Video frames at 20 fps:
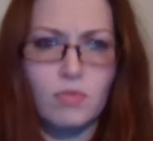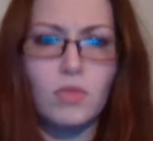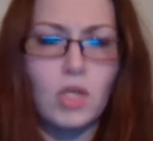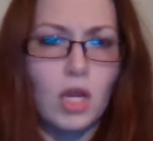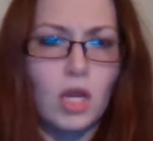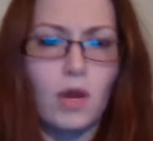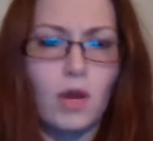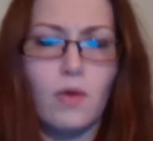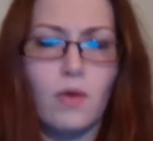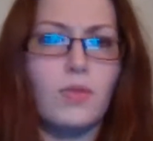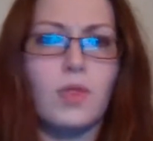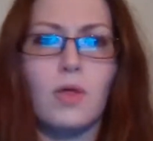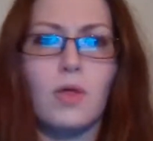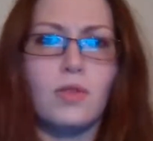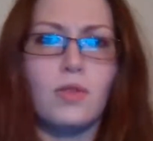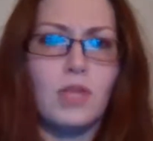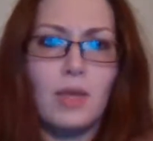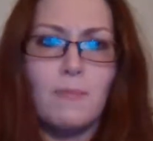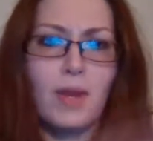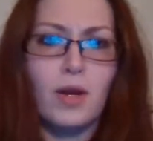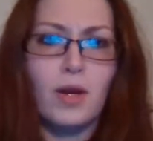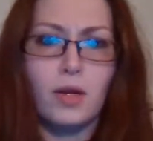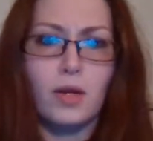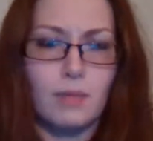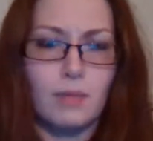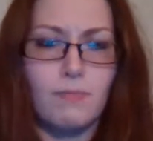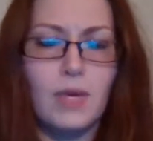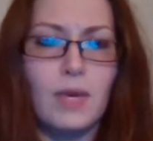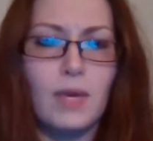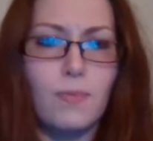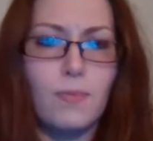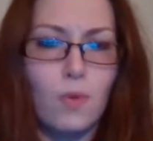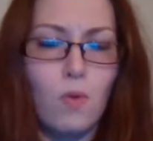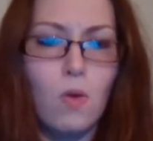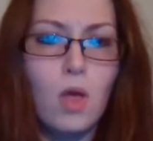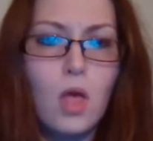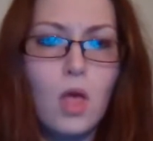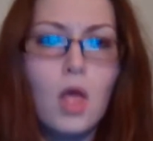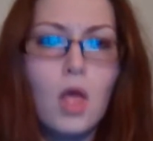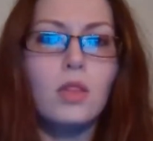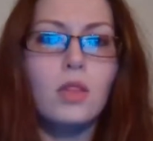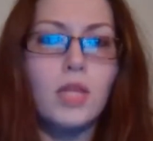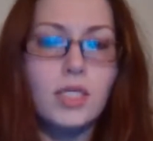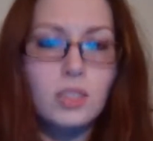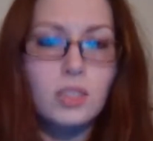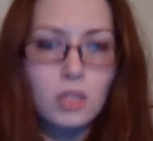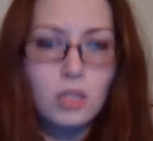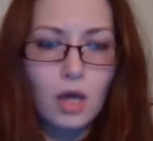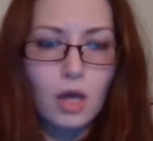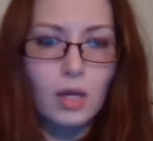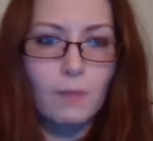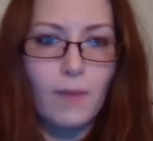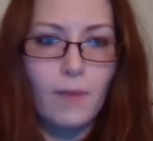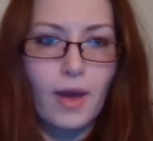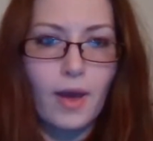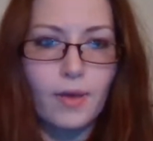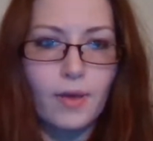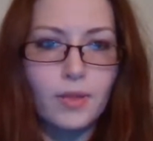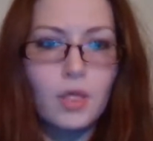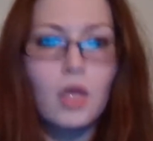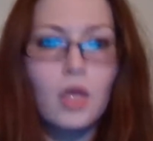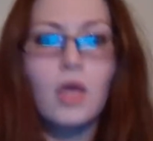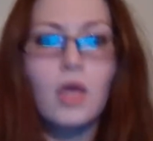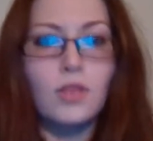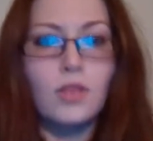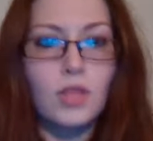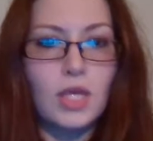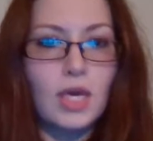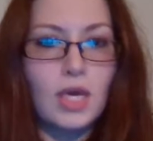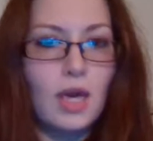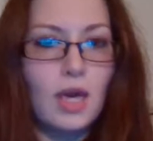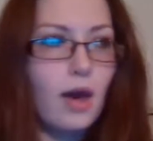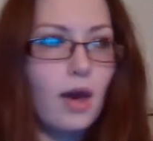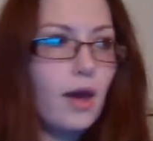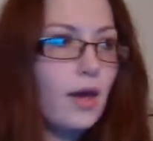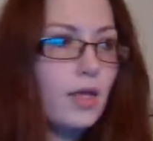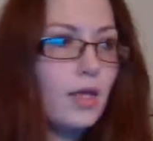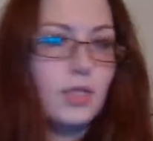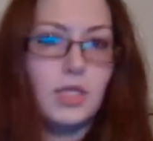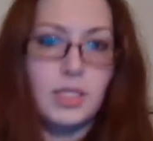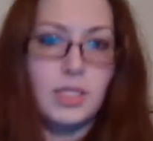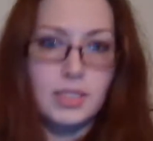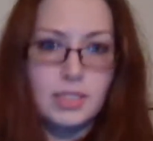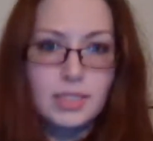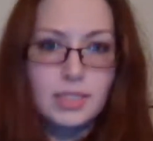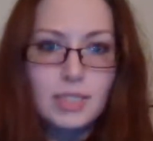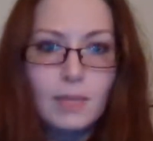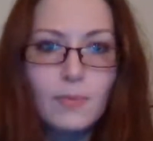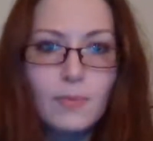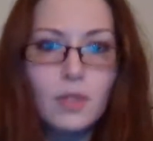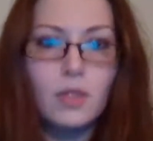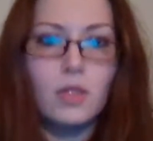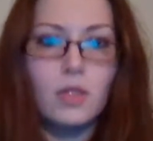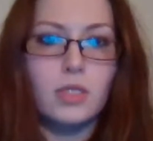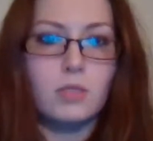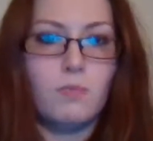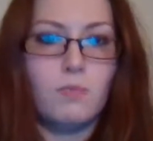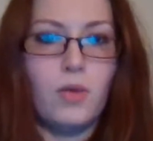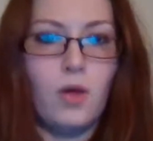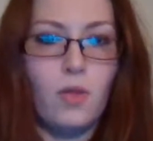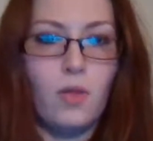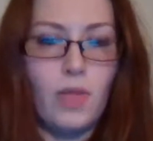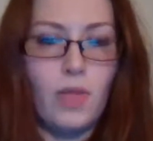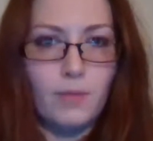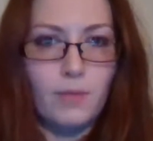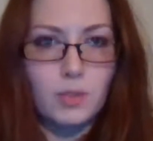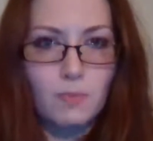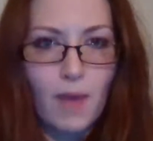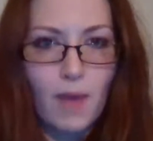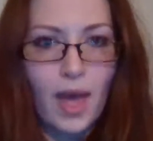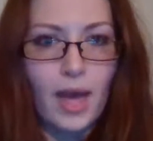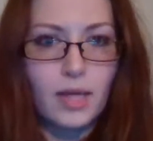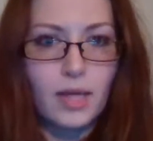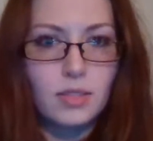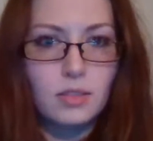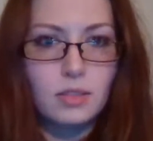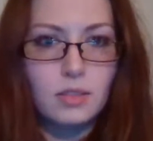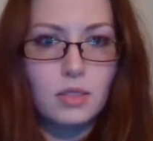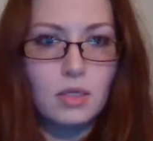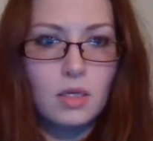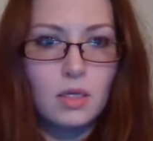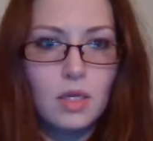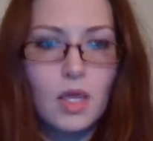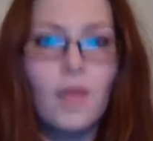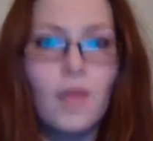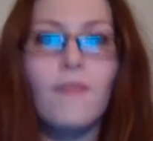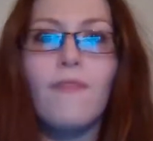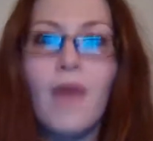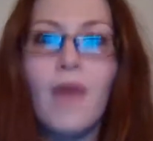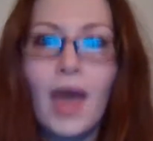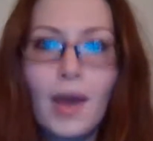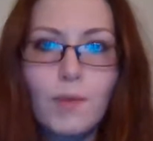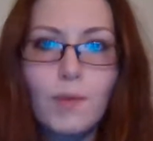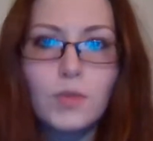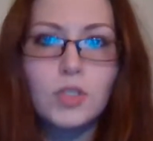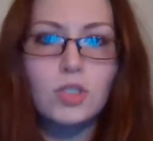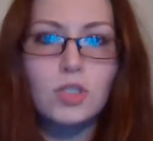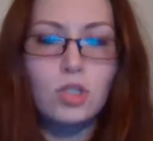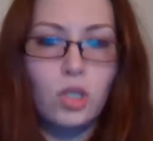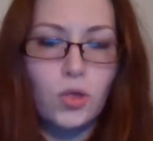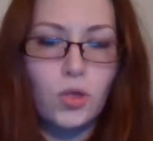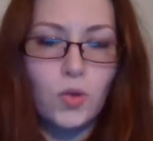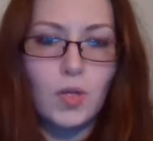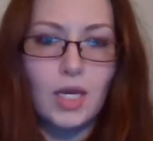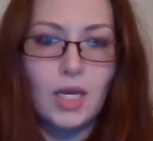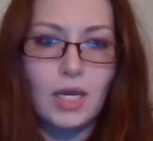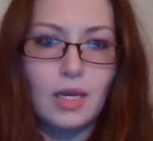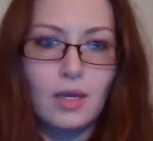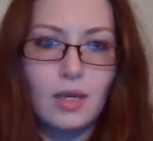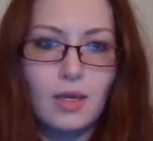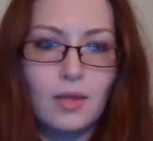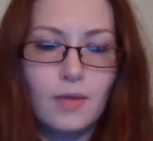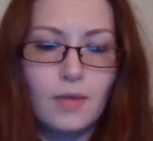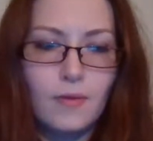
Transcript: you know, the American people. Let's talk about the stimulus bill that was passed. That was looting.